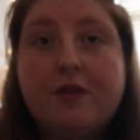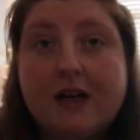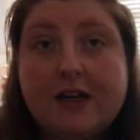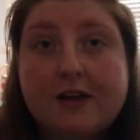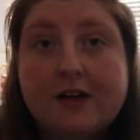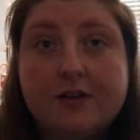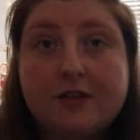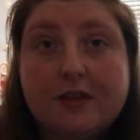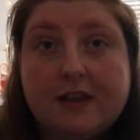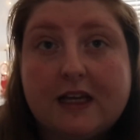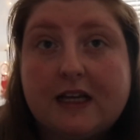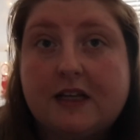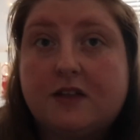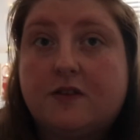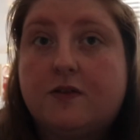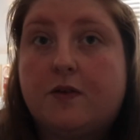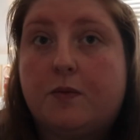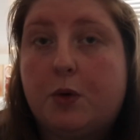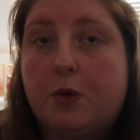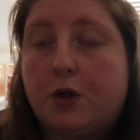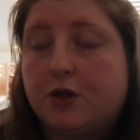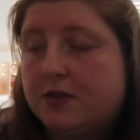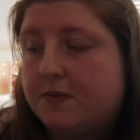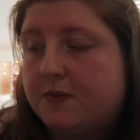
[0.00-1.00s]
good things
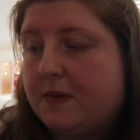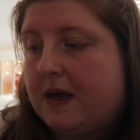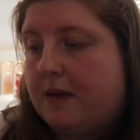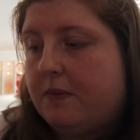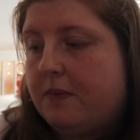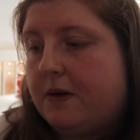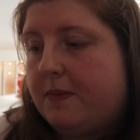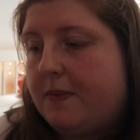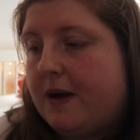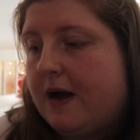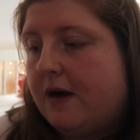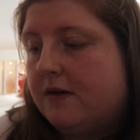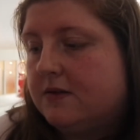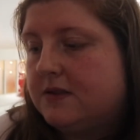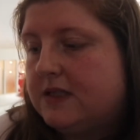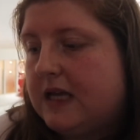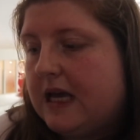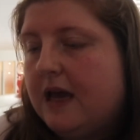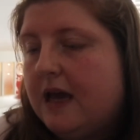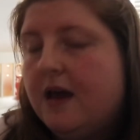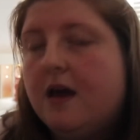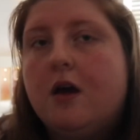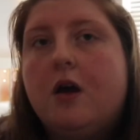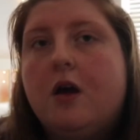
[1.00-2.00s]
from lots of people about
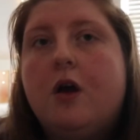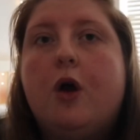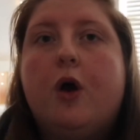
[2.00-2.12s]
it.